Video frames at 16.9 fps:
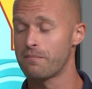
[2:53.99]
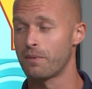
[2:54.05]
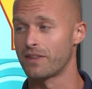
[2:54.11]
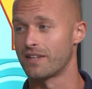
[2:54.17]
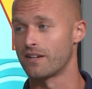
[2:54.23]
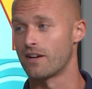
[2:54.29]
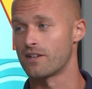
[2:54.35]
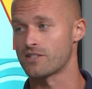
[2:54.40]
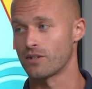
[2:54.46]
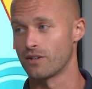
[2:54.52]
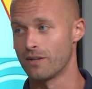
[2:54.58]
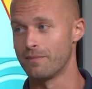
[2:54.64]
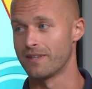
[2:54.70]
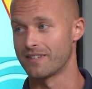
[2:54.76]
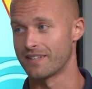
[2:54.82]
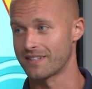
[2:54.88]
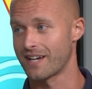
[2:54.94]
but then also
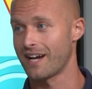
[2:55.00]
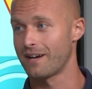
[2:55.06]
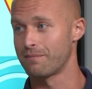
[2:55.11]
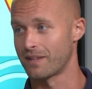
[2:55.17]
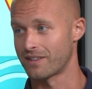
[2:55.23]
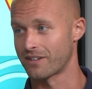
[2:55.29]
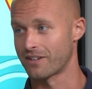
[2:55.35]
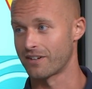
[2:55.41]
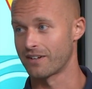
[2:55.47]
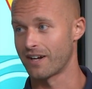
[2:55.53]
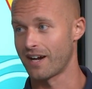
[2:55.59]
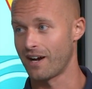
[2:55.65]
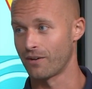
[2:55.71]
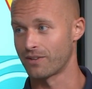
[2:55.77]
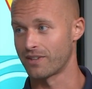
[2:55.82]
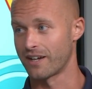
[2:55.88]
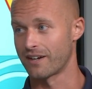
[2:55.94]
limit the time that they're
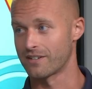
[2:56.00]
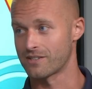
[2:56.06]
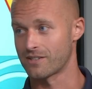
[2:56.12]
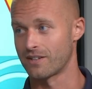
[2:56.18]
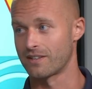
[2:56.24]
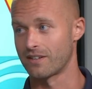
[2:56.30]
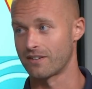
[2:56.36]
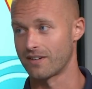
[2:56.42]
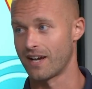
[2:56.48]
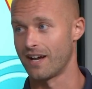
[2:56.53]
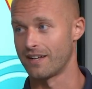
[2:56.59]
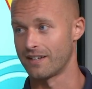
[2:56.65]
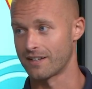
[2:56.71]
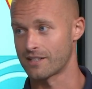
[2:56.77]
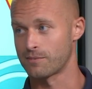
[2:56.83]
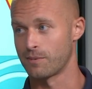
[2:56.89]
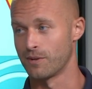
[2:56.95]
out there so that they're not
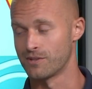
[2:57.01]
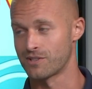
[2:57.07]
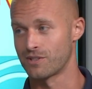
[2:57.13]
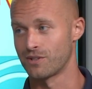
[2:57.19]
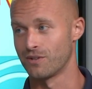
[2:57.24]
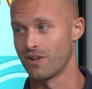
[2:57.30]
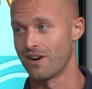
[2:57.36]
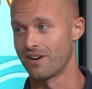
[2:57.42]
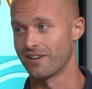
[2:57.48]
exposed too long.